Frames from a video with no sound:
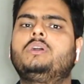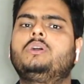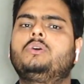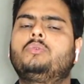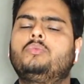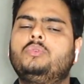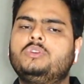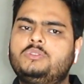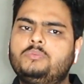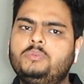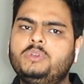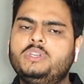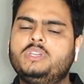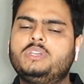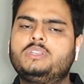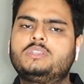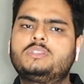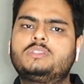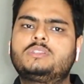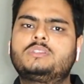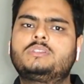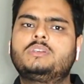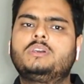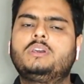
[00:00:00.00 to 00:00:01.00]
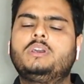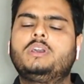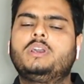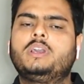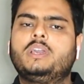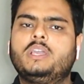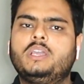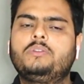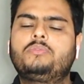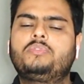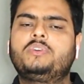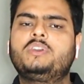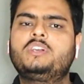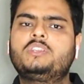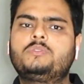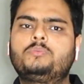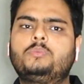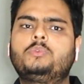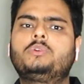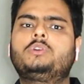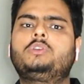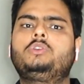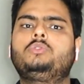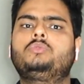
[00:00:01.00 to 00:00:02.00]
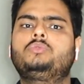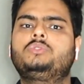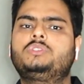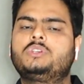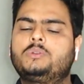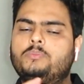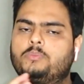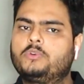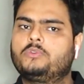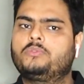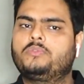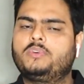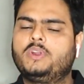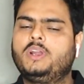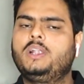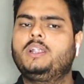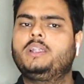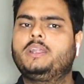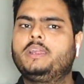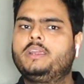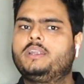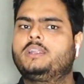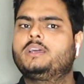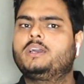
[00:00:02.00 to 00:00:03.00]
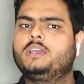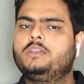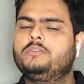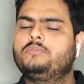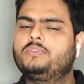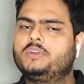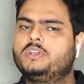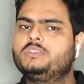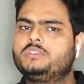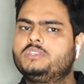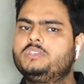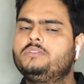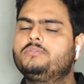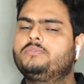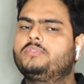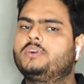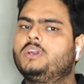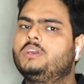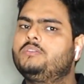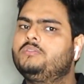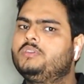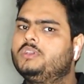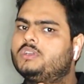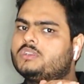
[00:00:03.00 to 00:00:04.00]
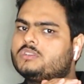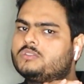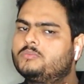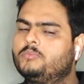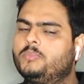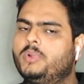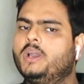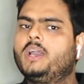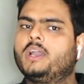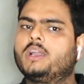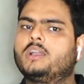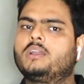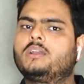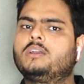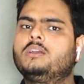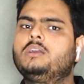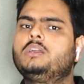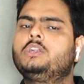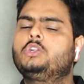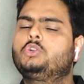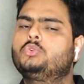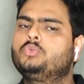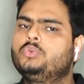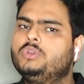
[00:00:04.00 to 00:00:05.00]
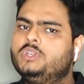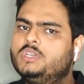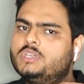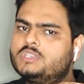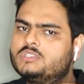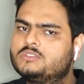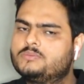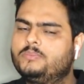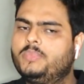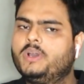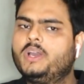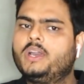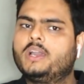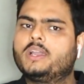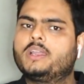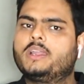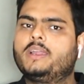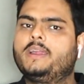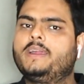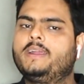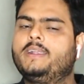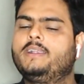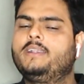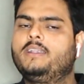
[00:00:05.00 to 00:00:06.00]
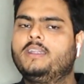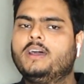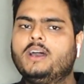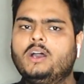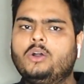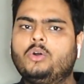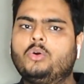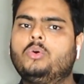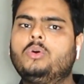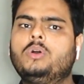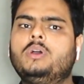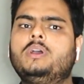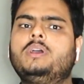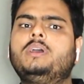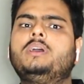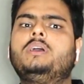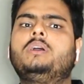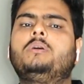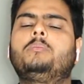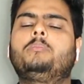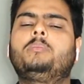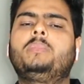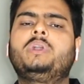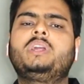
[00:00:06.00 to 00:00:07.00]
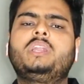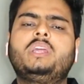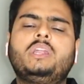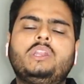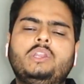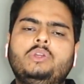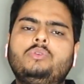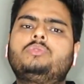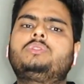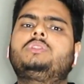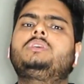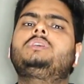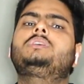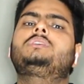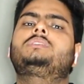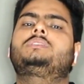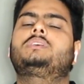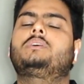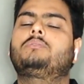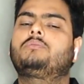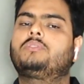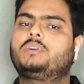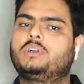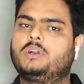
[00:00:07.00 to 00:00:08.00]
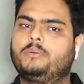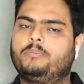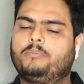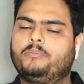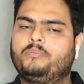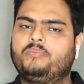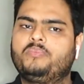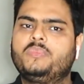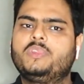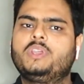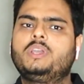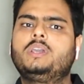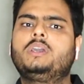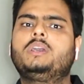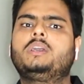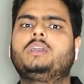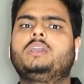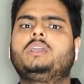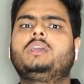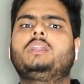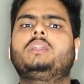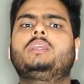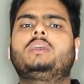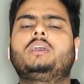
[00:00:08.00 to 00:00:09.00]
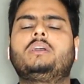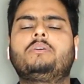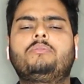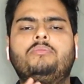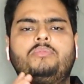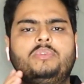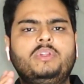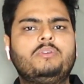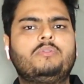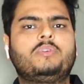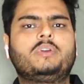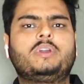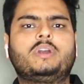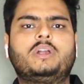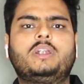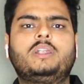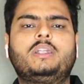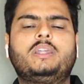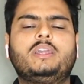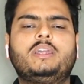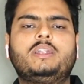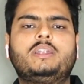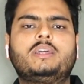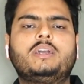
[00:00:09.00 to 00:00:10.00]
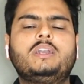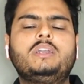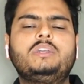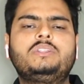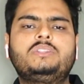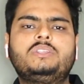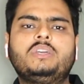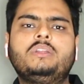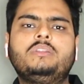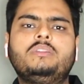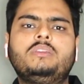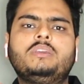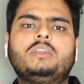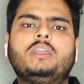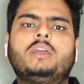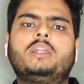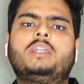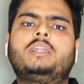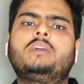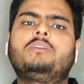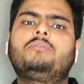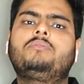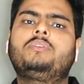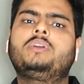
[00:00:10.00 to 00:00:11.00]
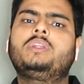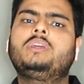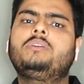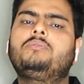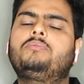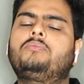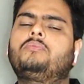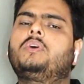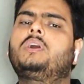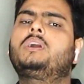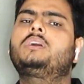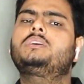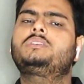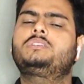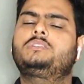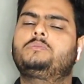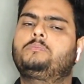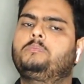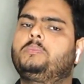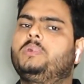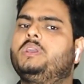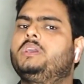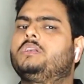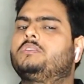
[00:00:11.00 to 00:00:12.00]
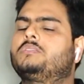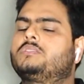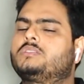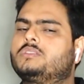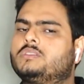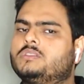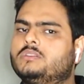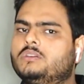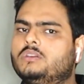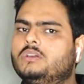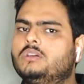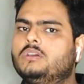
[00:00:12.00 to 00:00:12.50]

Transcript: Which means in Facebook user profile data, if I see 5 years back, 2 years back and now, many new things have come. In everywhere, data is changing at a very fast pace.